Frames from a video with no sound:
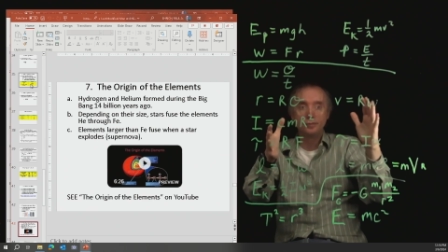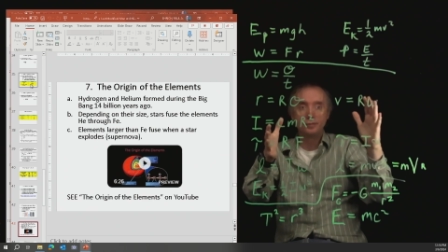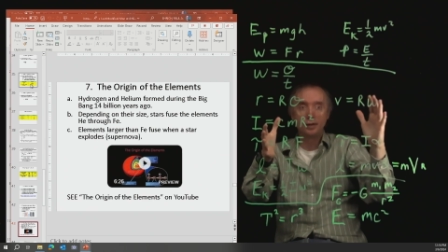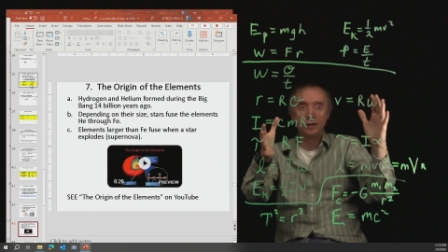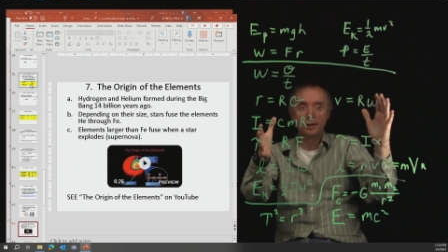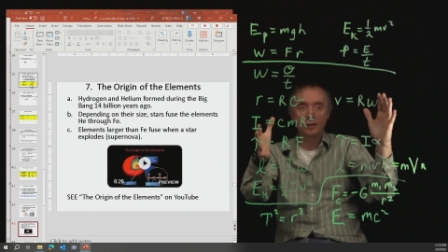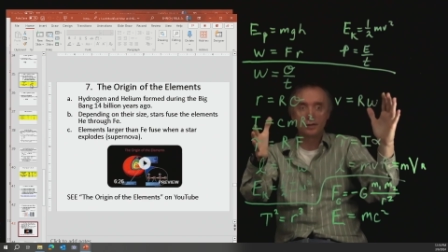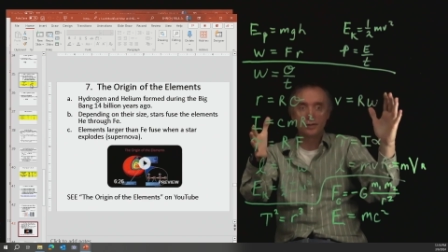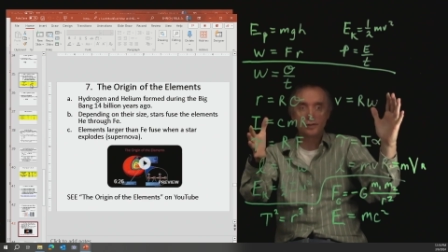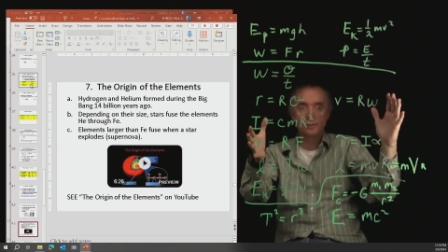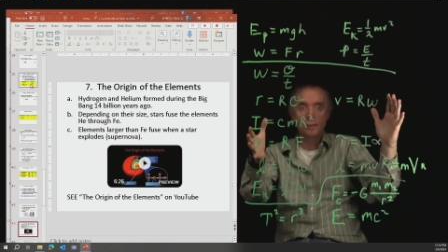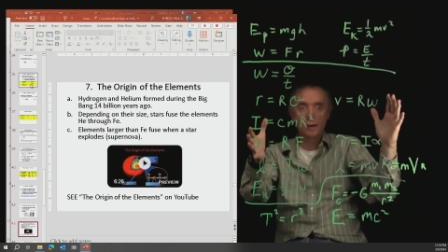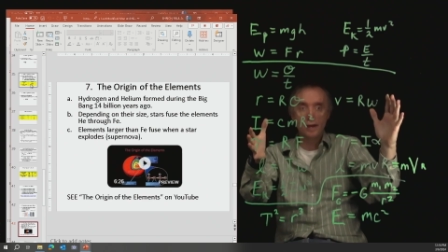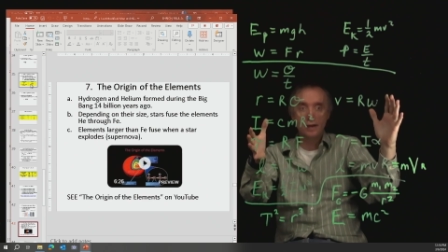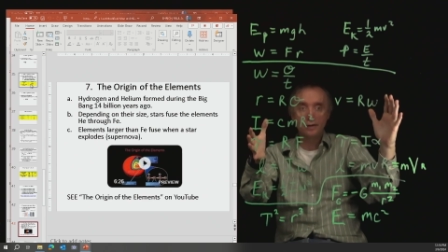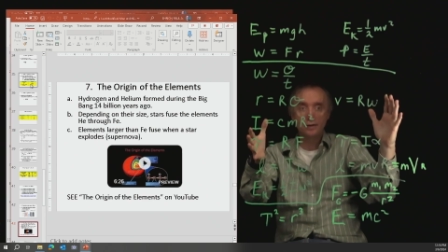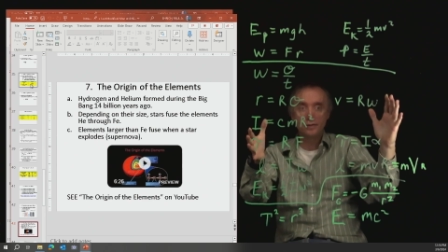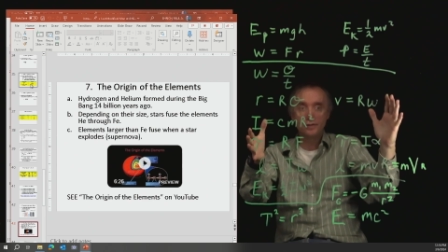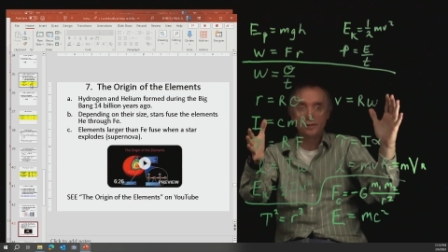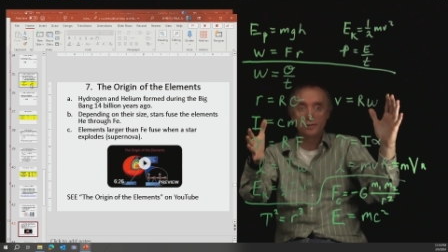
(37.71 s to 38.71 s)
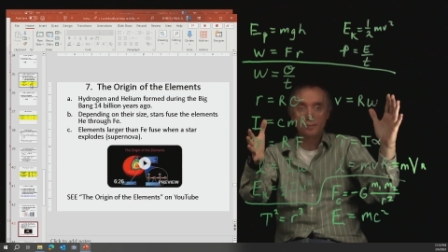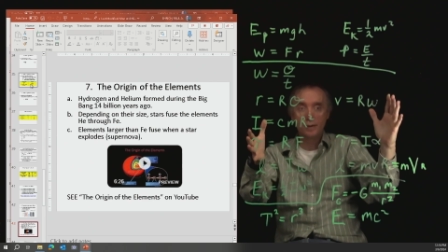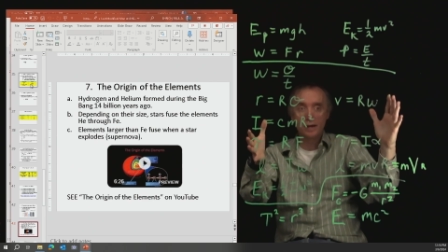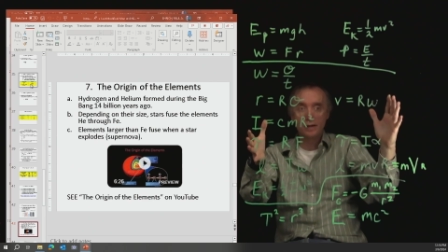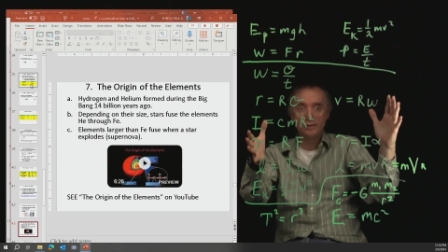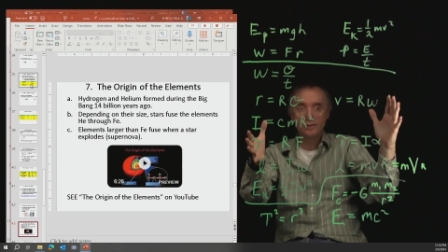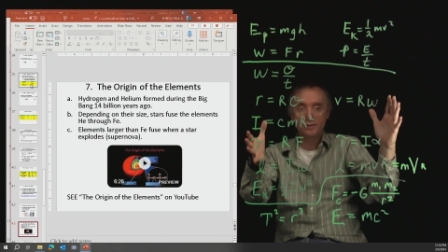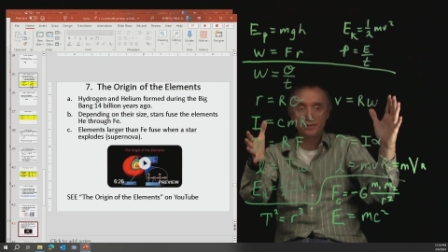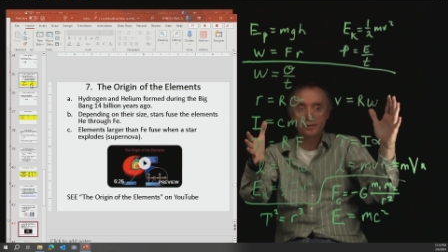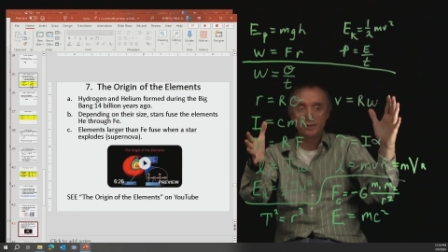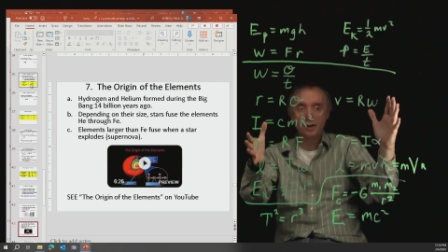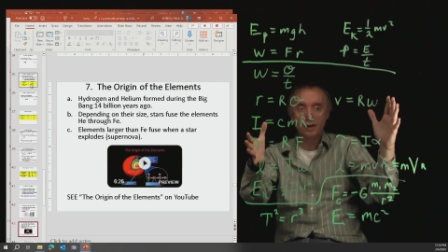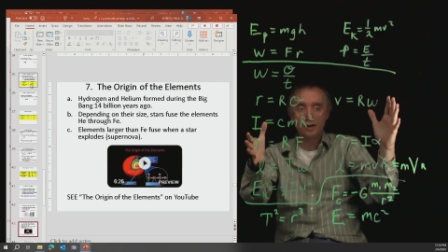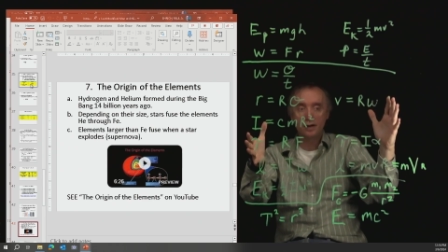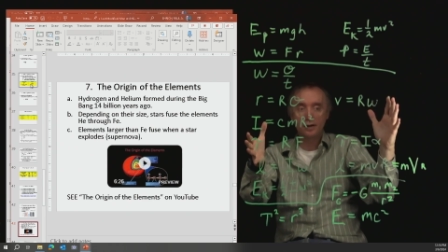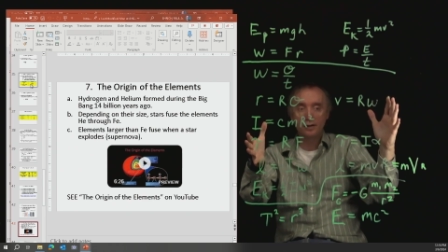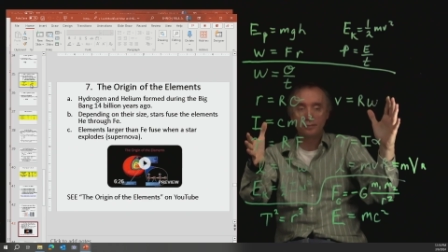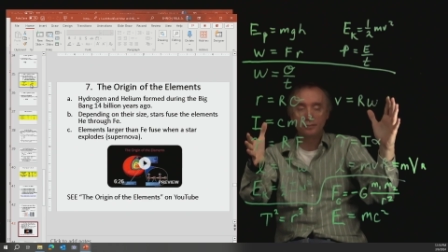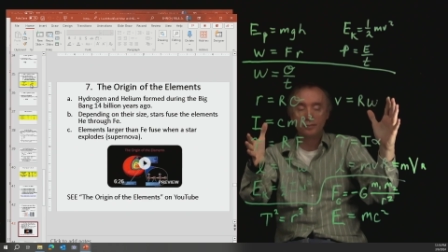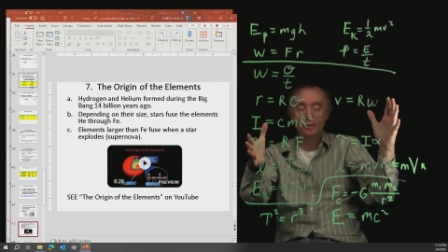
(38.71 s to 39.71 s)
it expanded space and
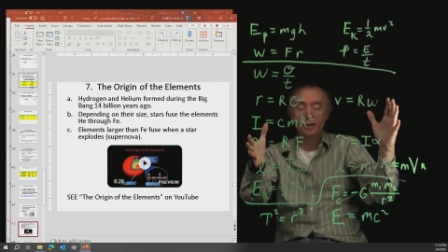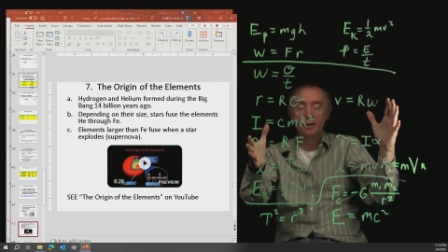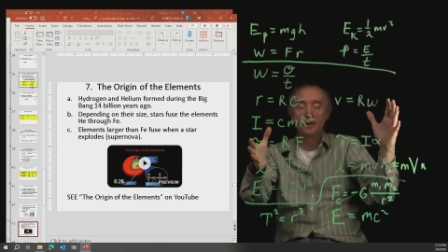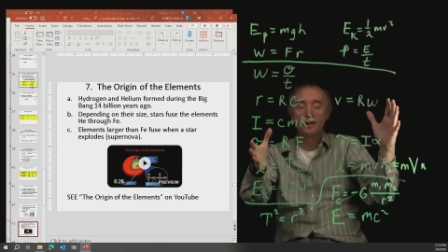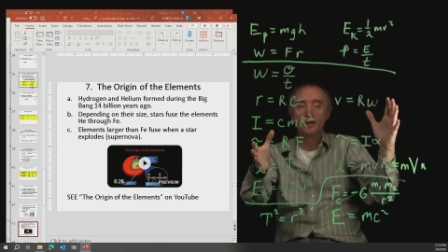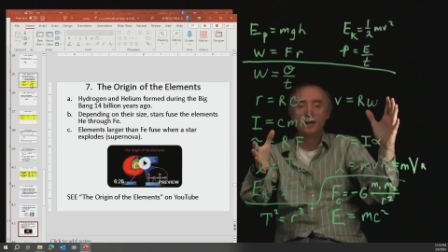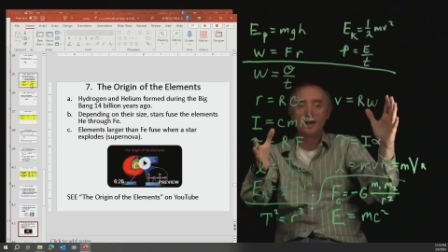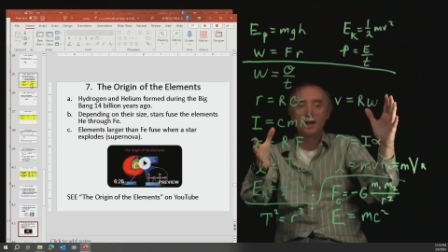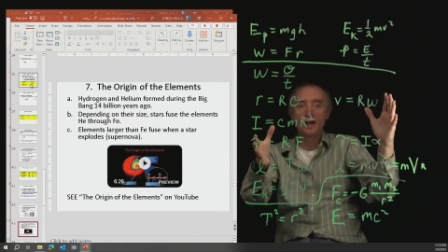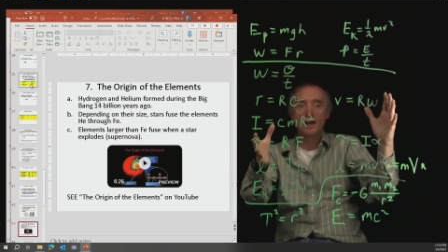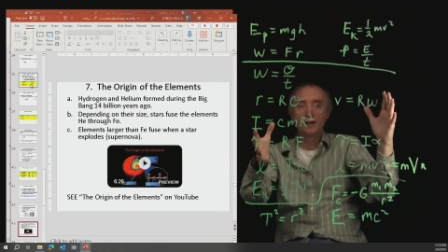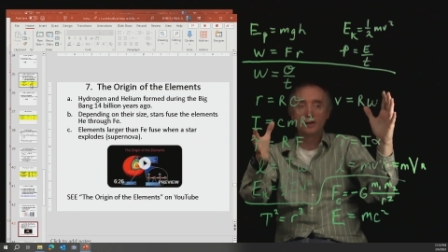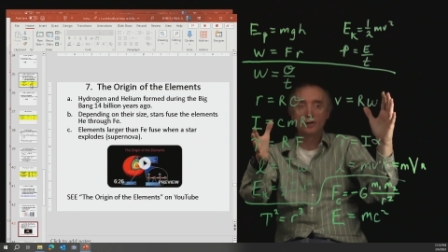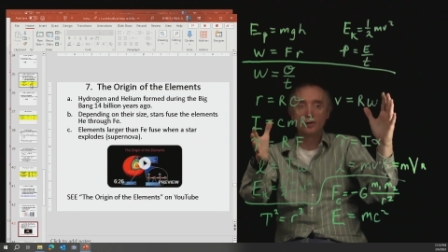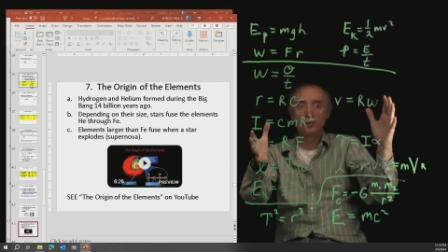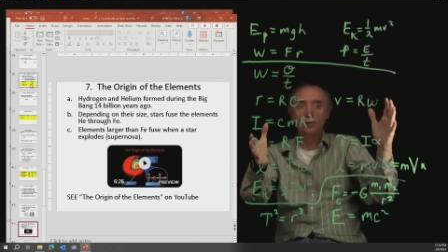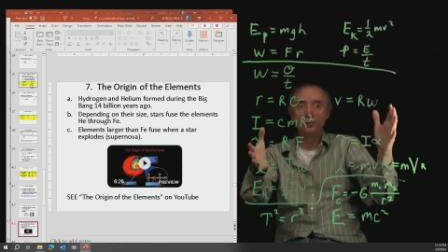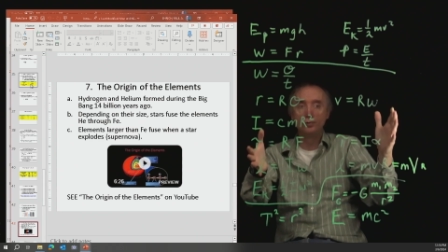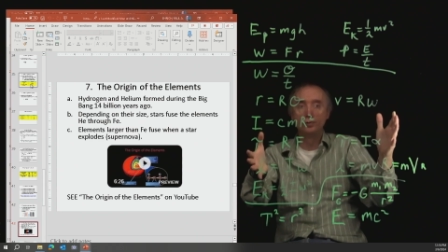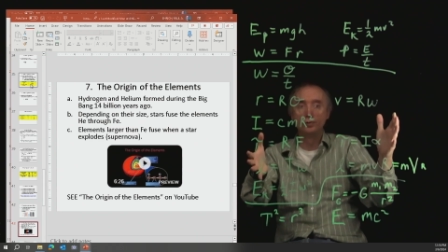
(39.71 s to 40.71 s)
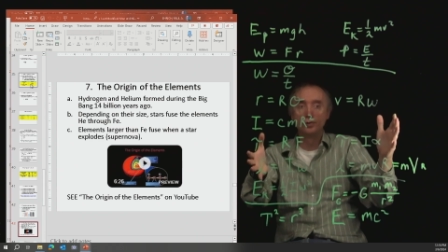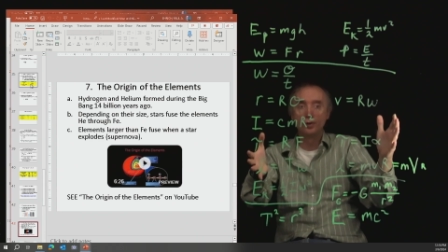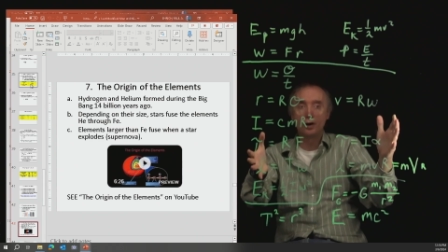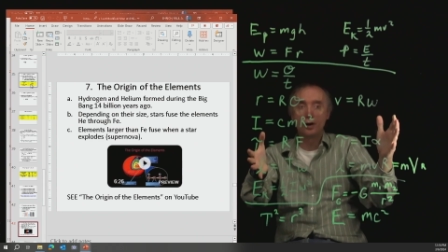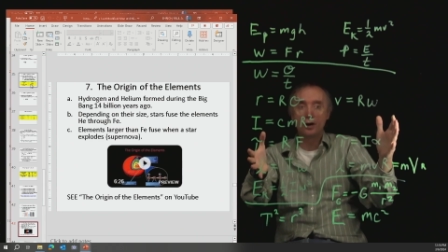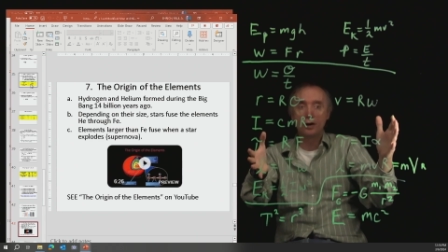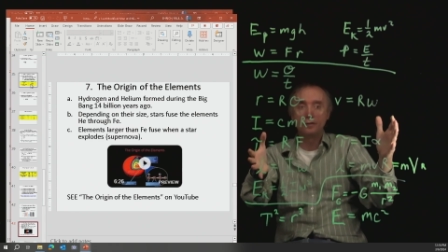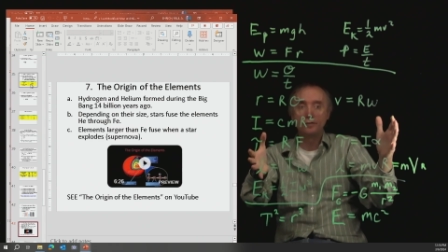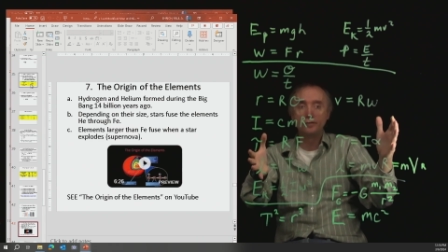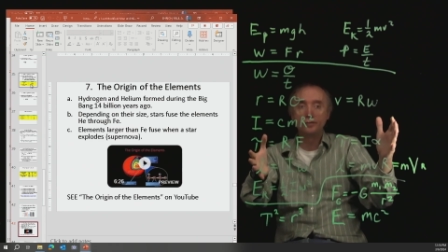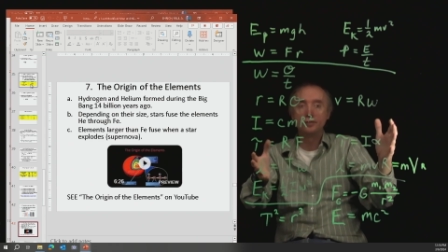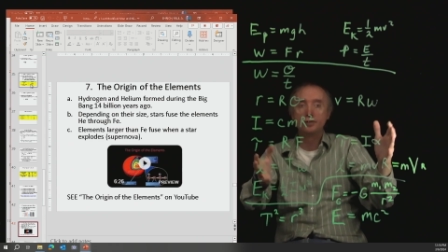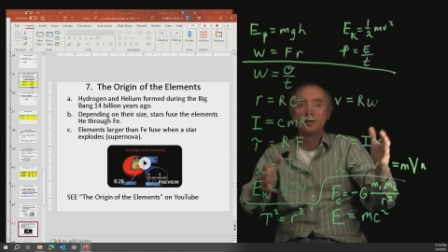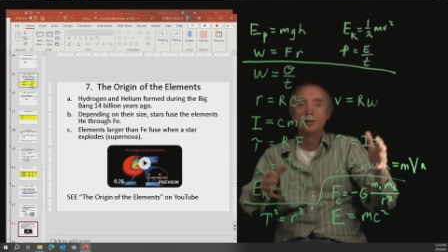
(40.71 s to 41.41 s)
time and cooled off